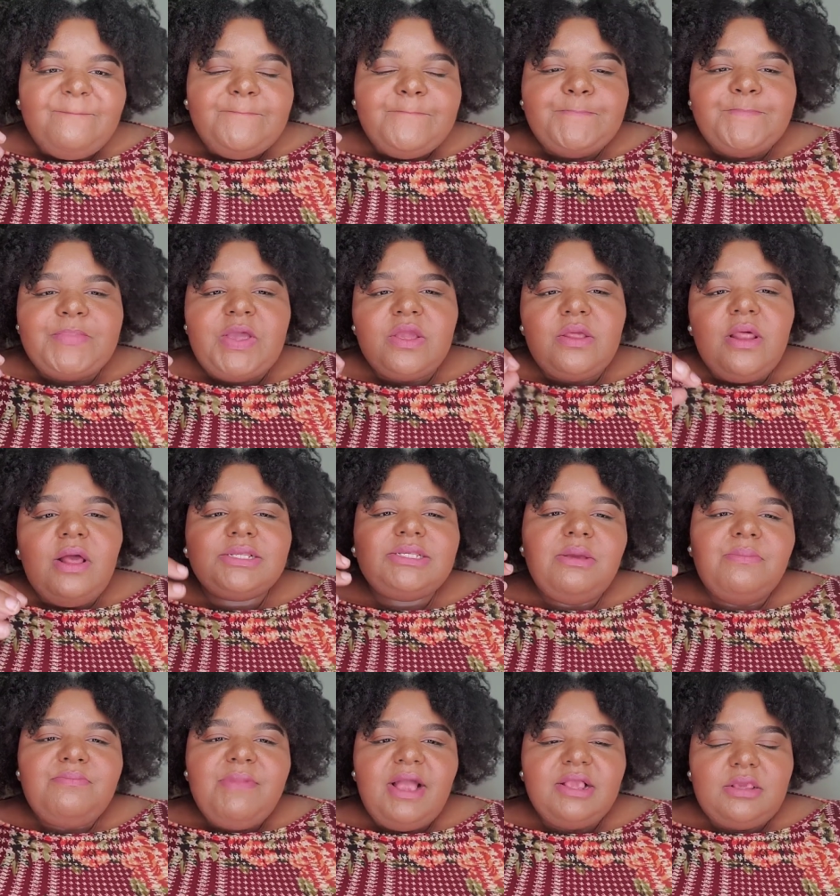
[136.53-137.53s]
Like, you know how
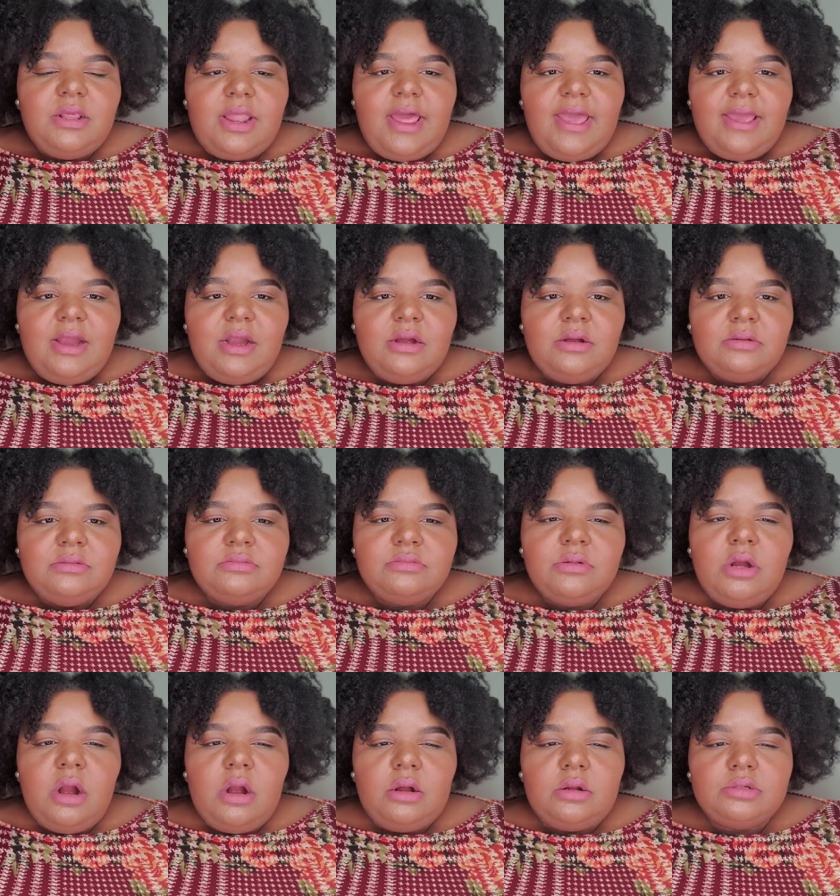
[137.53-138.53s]
some mattes are like
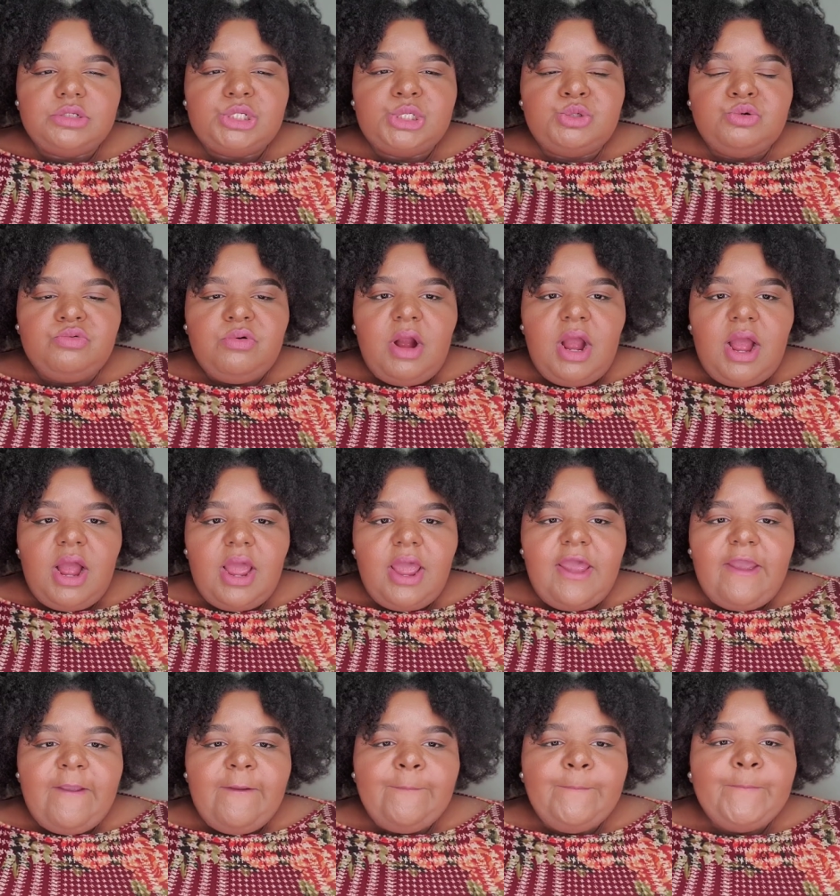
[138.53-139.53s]
are
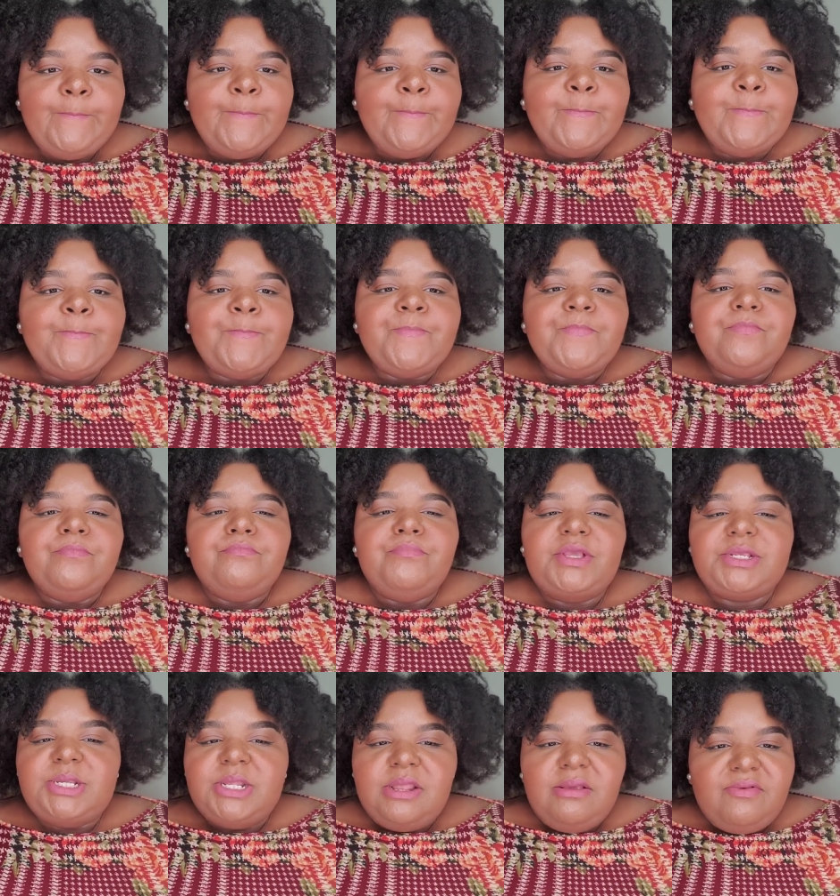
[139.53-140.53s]
dry,
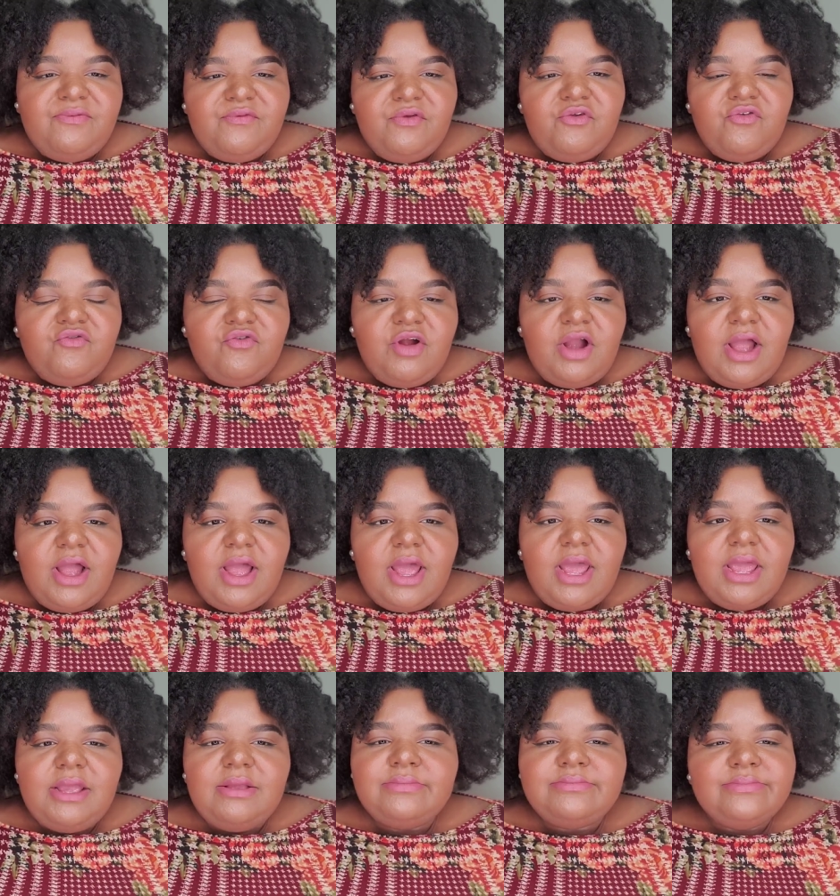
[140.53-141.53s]
makes your lips feel
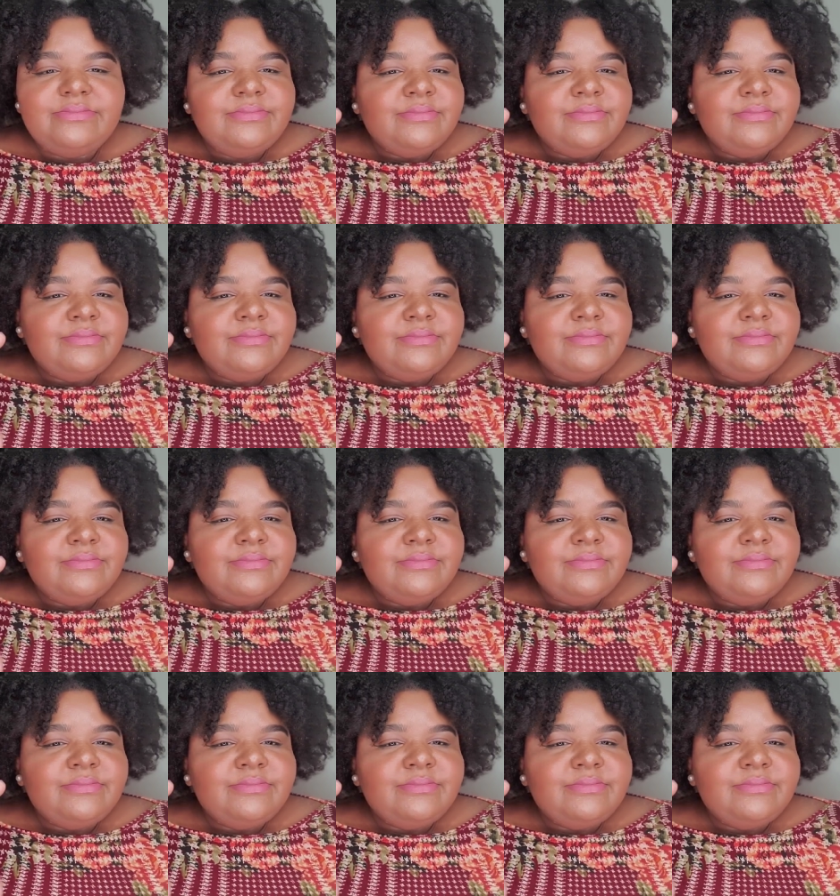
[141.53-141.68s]
dry.